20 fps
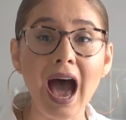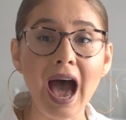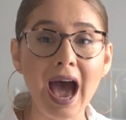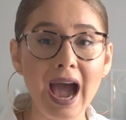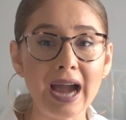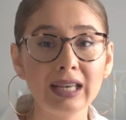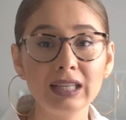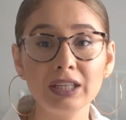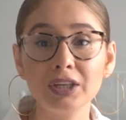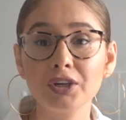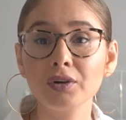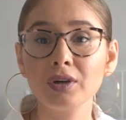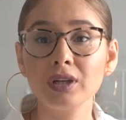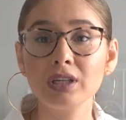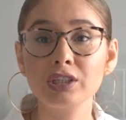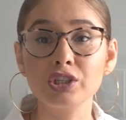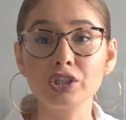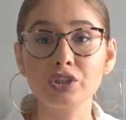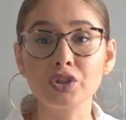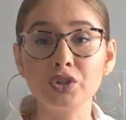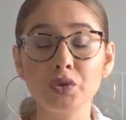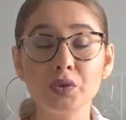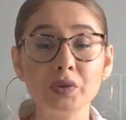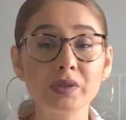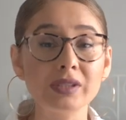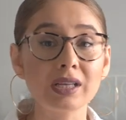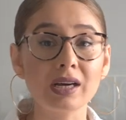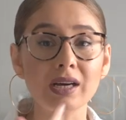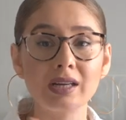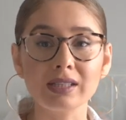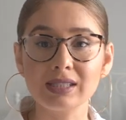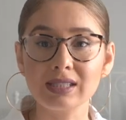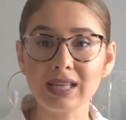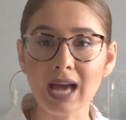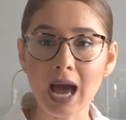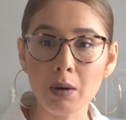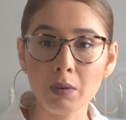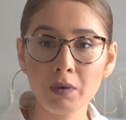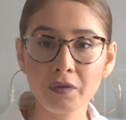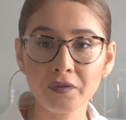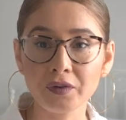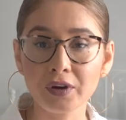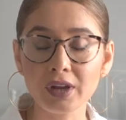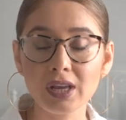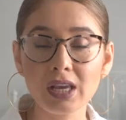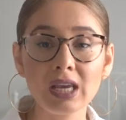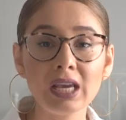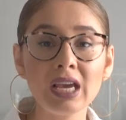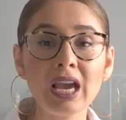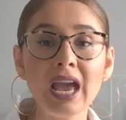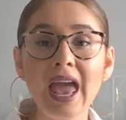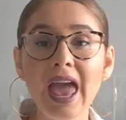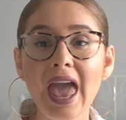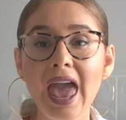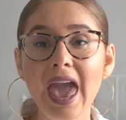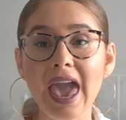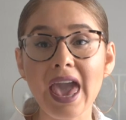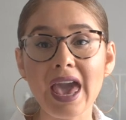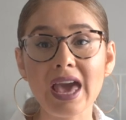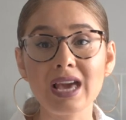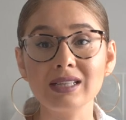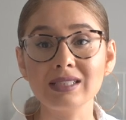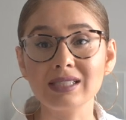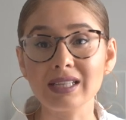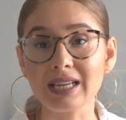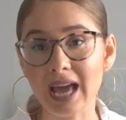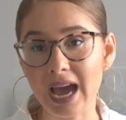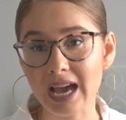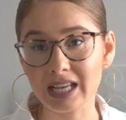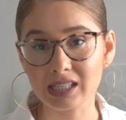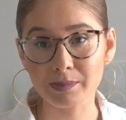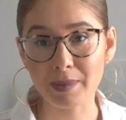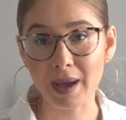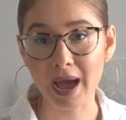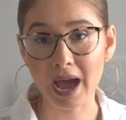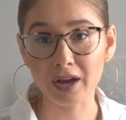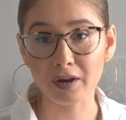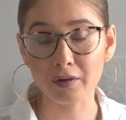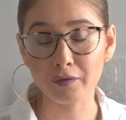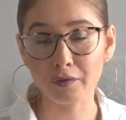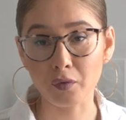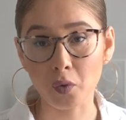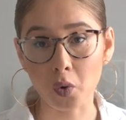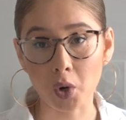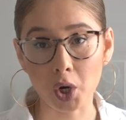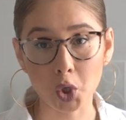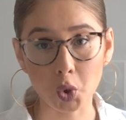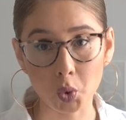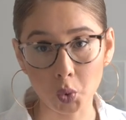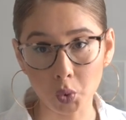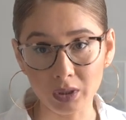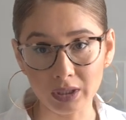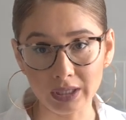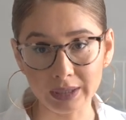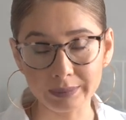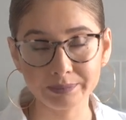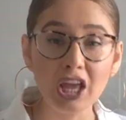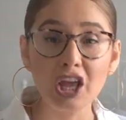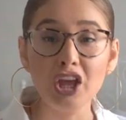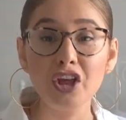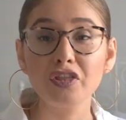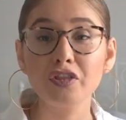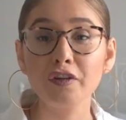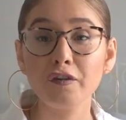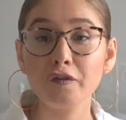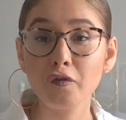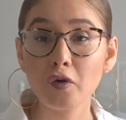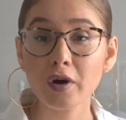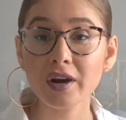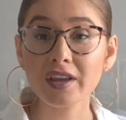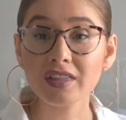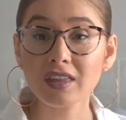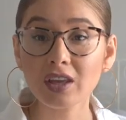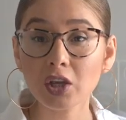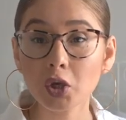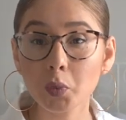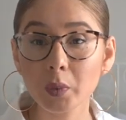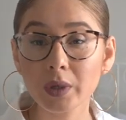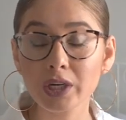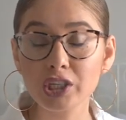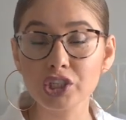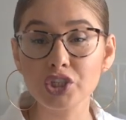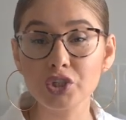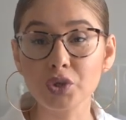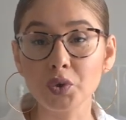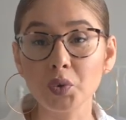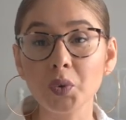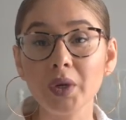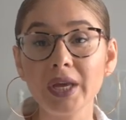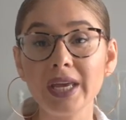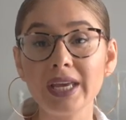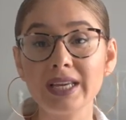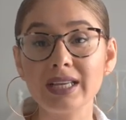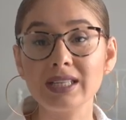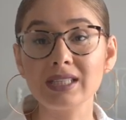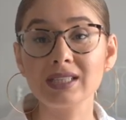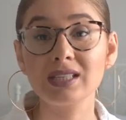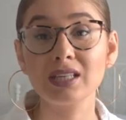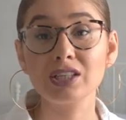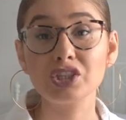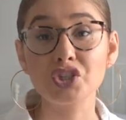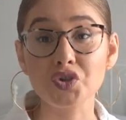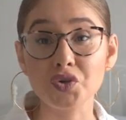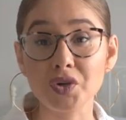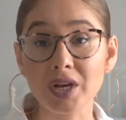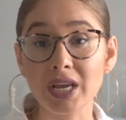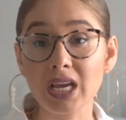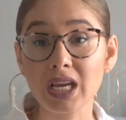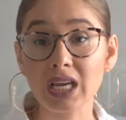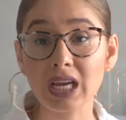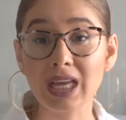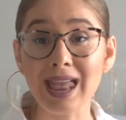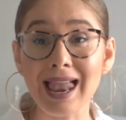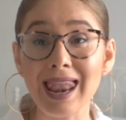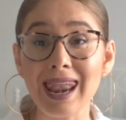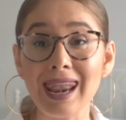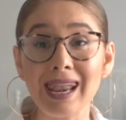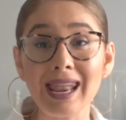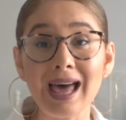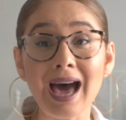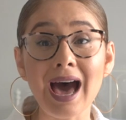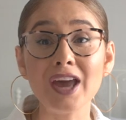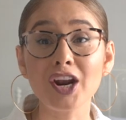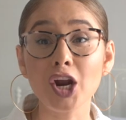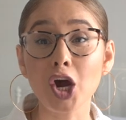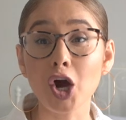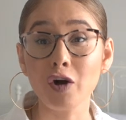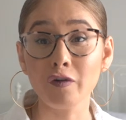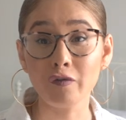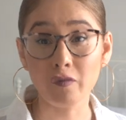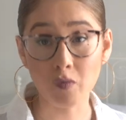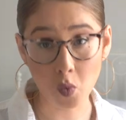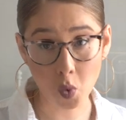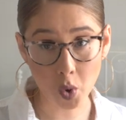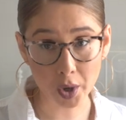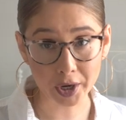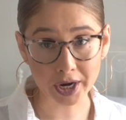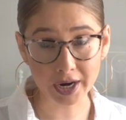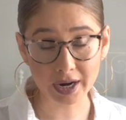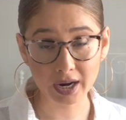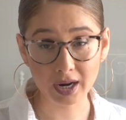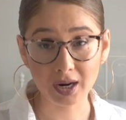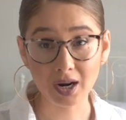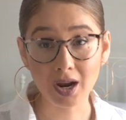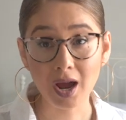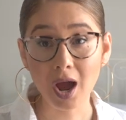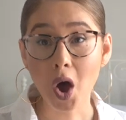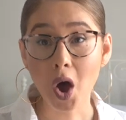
I literally just used a towel for heat and an ice pack for cooling. The fourth thing you want to do is drink a lot of water.